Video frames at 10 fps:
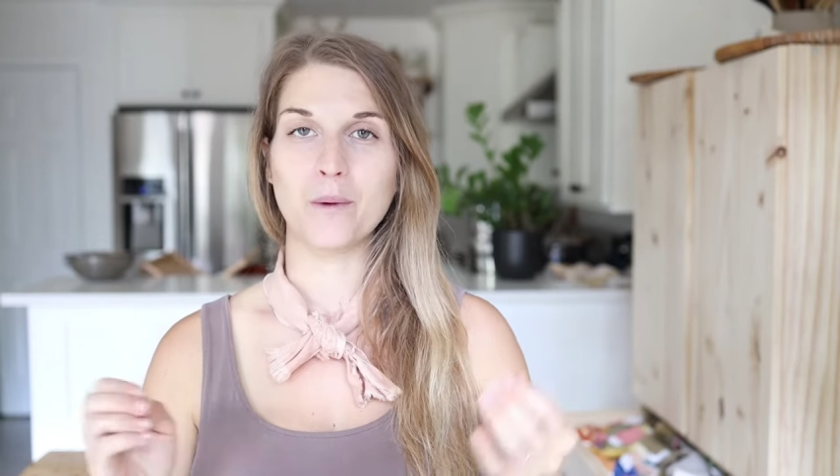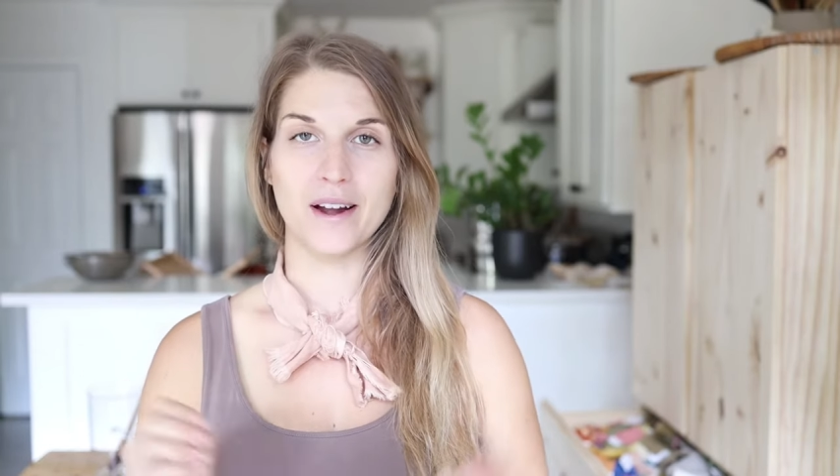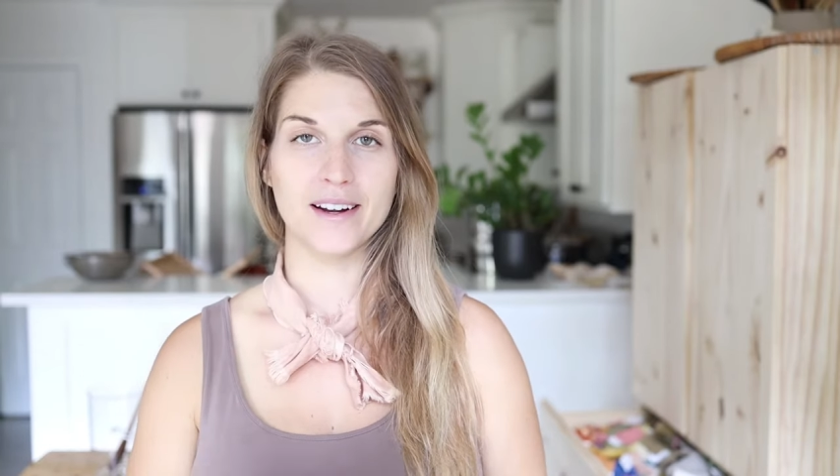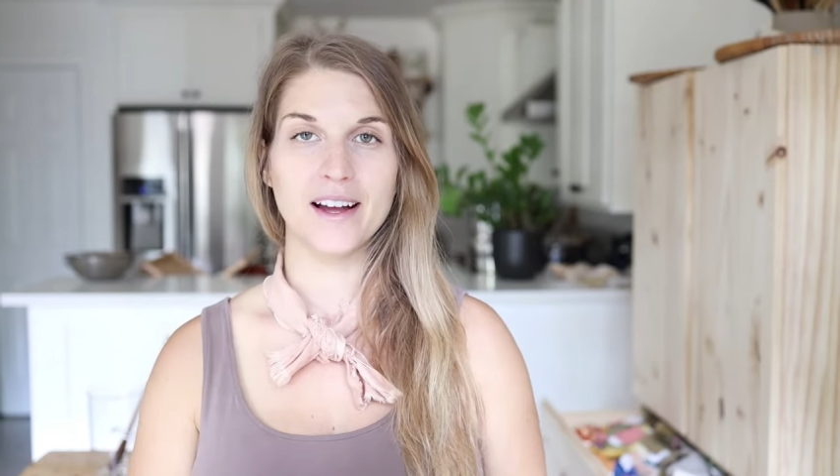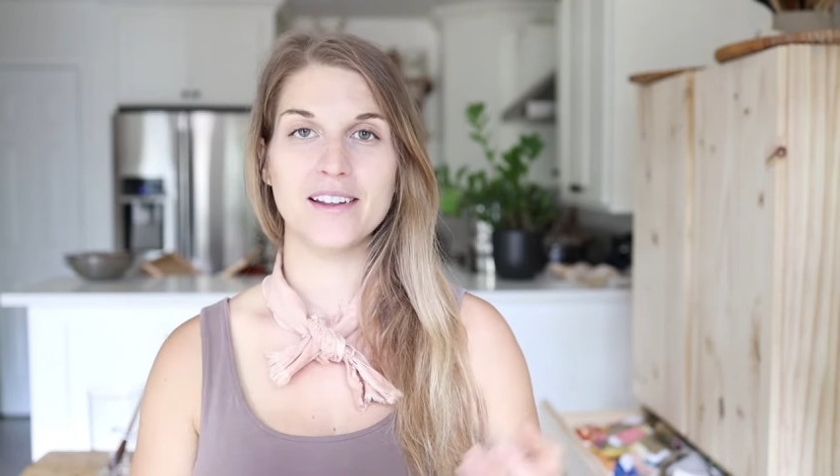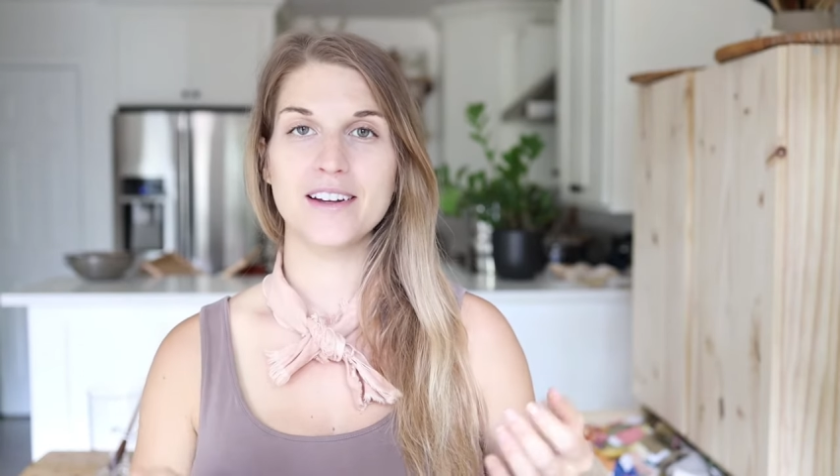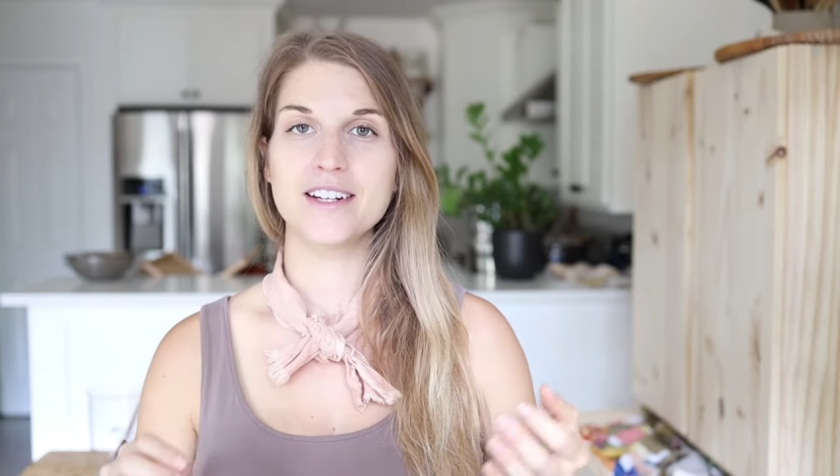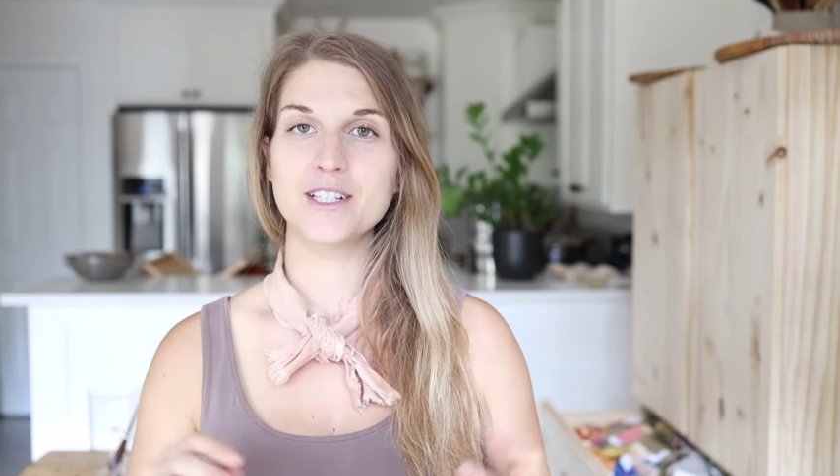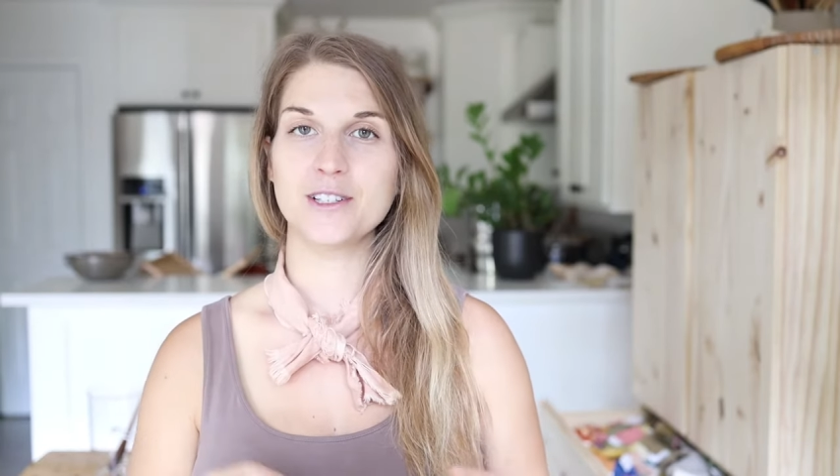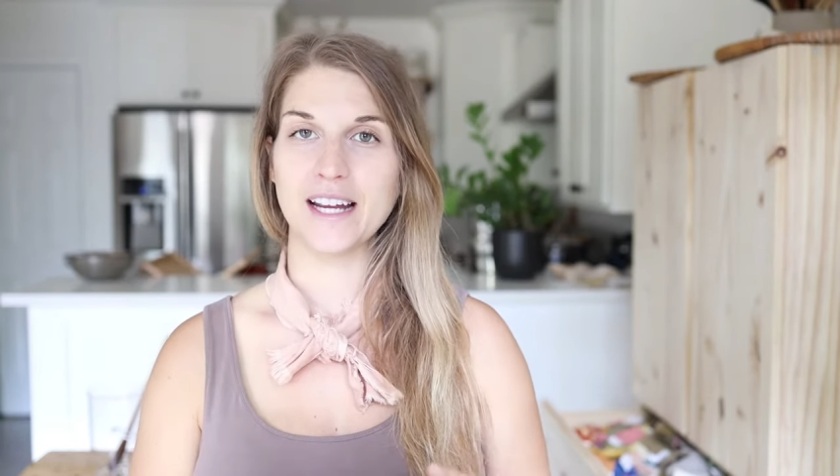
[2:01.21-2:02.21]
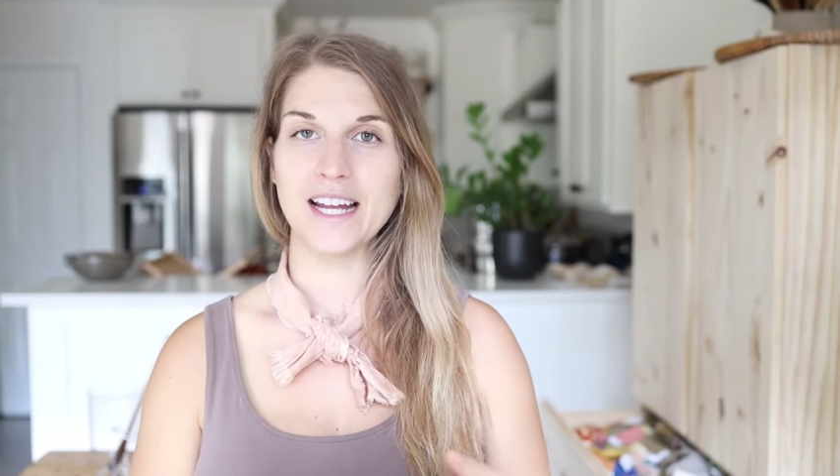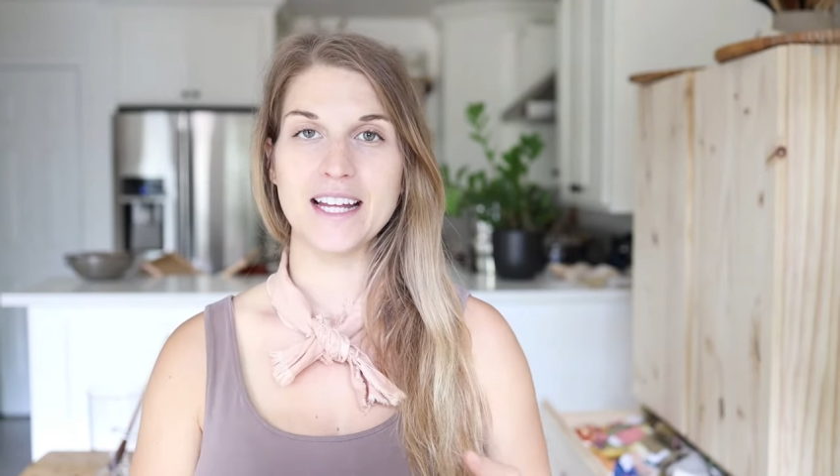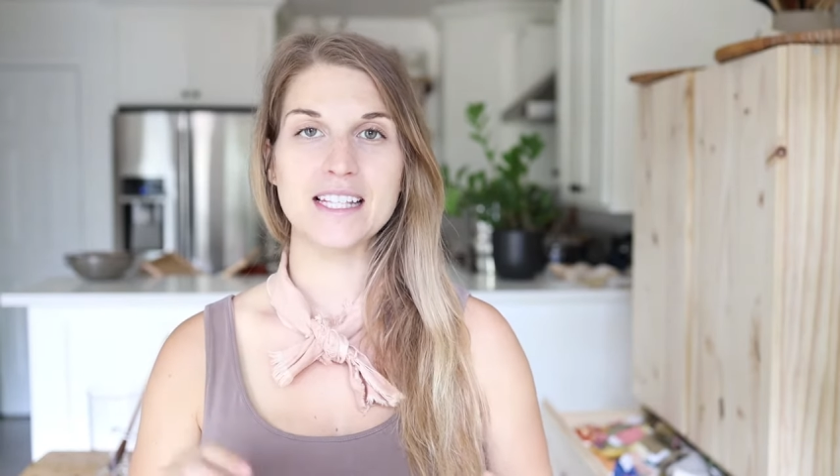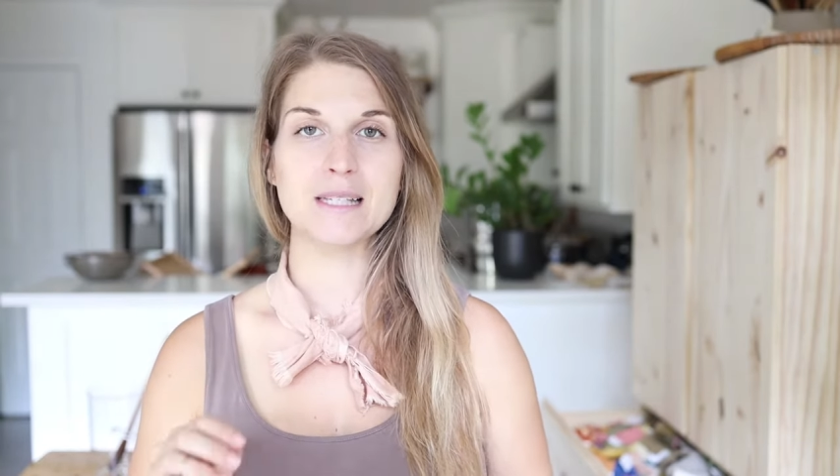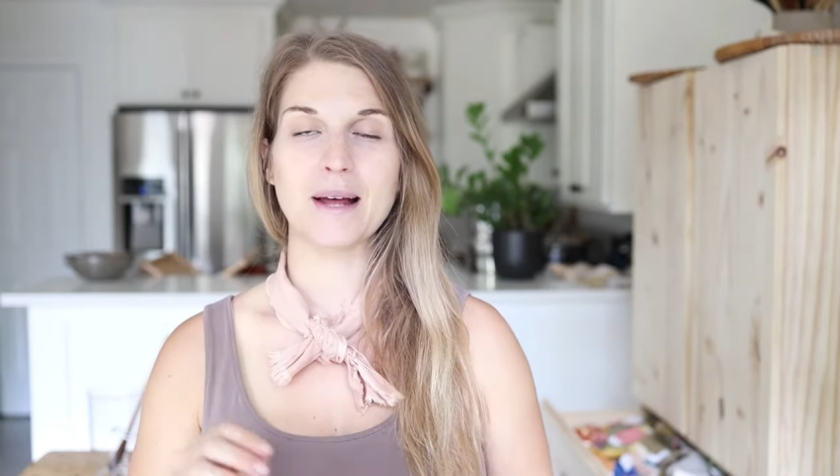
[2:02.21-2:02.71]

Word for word: watercolors, crayons,